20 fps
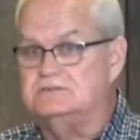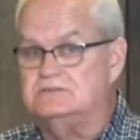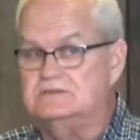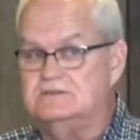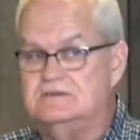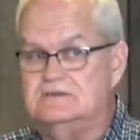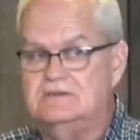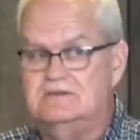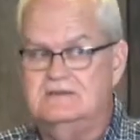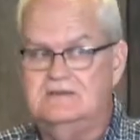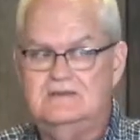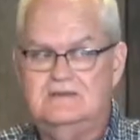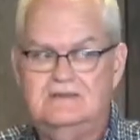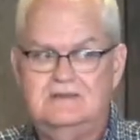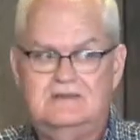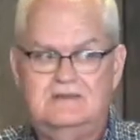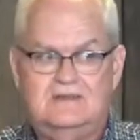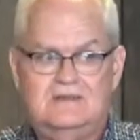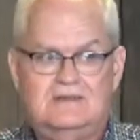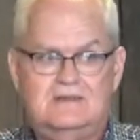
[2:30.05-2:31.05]
Yes.
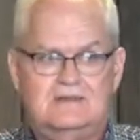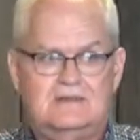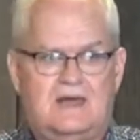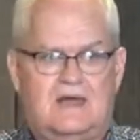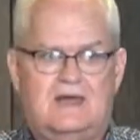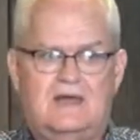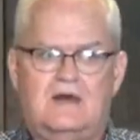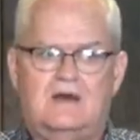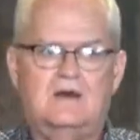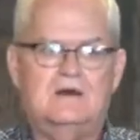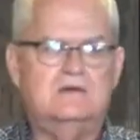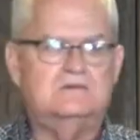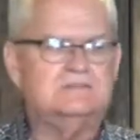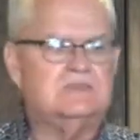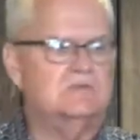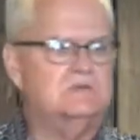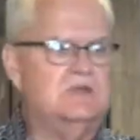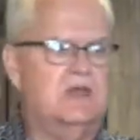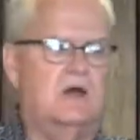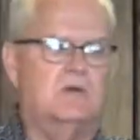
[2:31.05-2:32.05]
Oh,
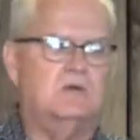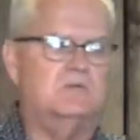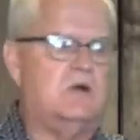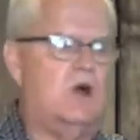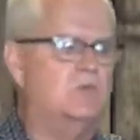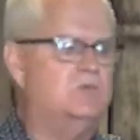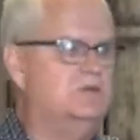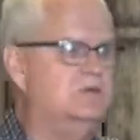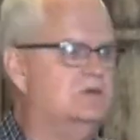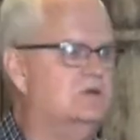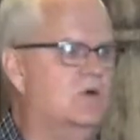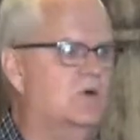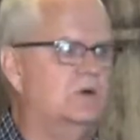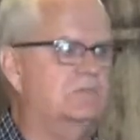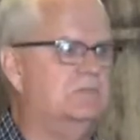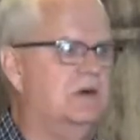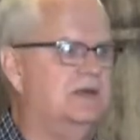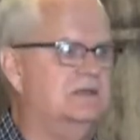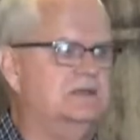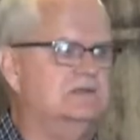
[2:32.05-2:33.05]
some of y'all were hoping you're going
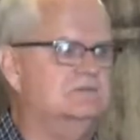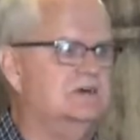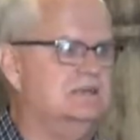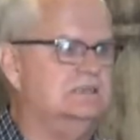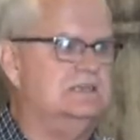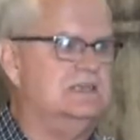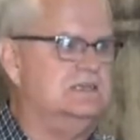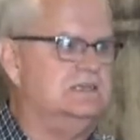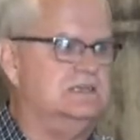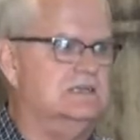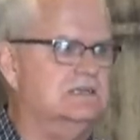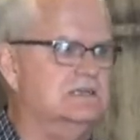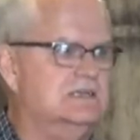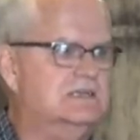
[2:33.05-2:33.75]
Monday, didn't you?